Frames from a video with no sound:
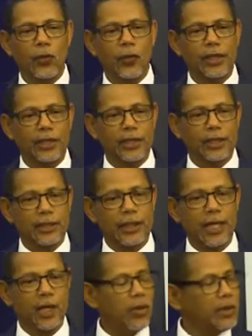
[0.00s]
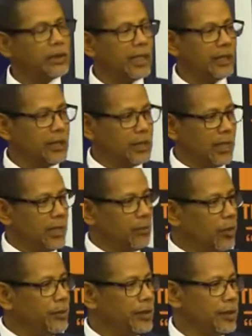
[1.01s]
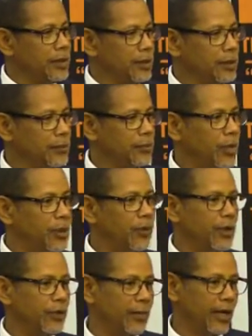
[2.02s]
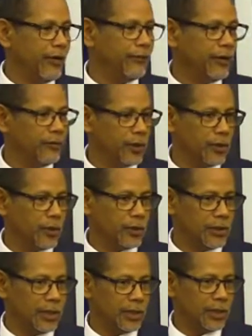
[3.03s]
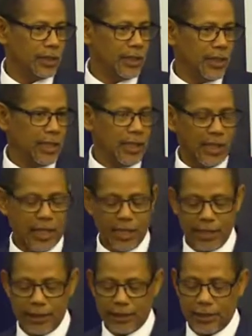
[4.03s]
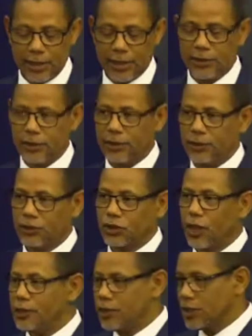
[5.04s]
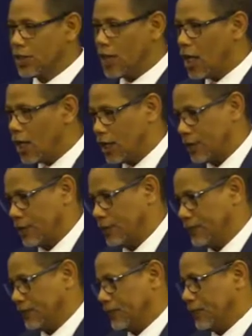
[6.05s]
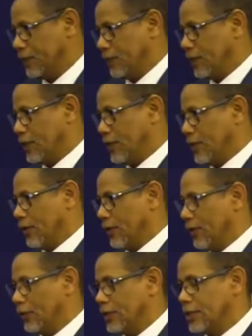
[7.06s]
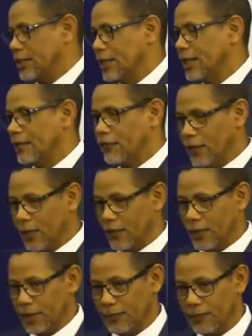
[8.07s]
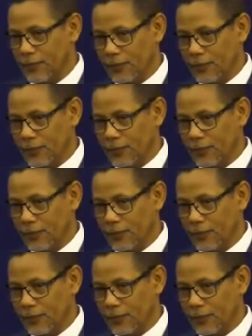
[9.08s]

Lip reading: with a quote that is at the moment probably one of my favorite quotes. And John Scar said the following: